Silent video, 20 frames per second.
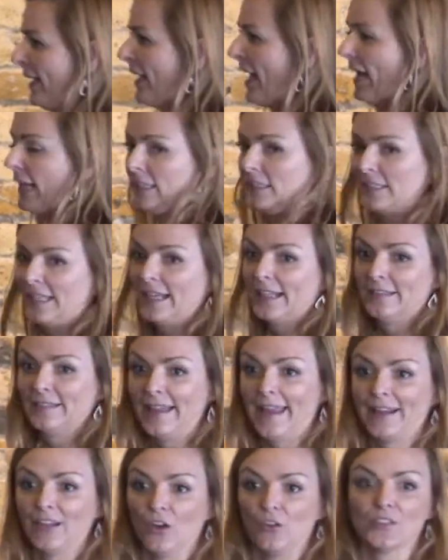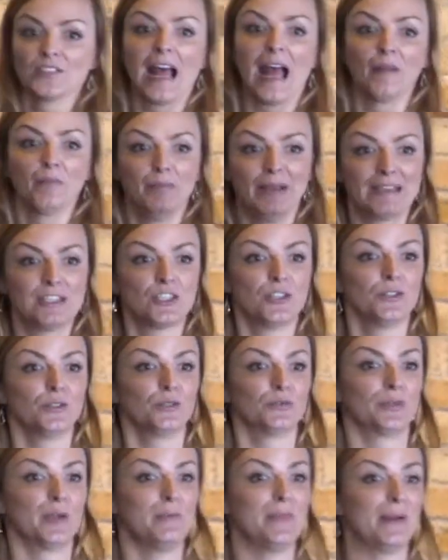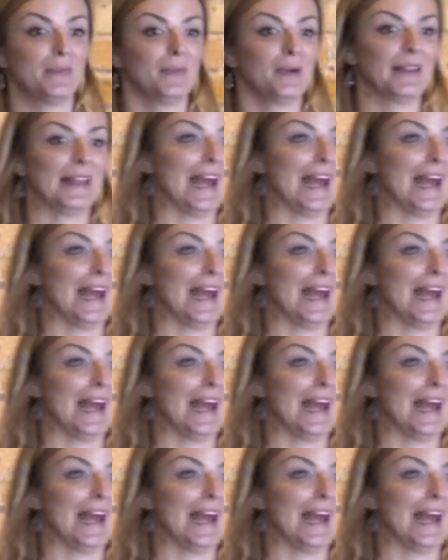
I collect Legos. I bet you'll remember